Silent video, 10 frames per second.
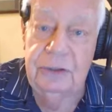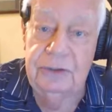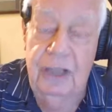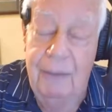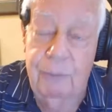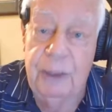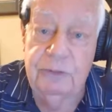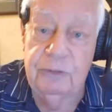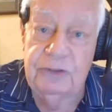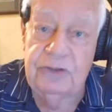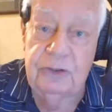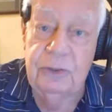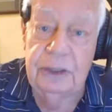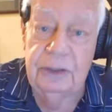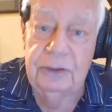their job, waitresses
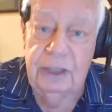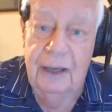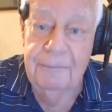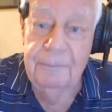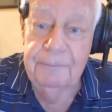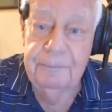doing their job.